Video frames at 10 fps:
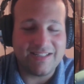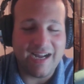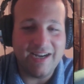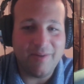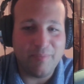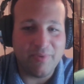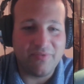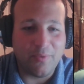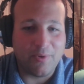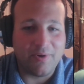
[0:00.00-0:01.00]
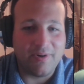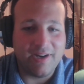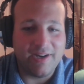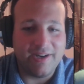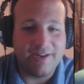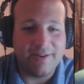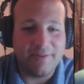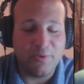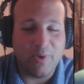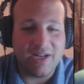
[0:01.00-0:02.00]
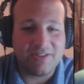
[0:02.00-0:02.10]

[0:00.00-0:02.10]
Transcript: sign up before uh, you watch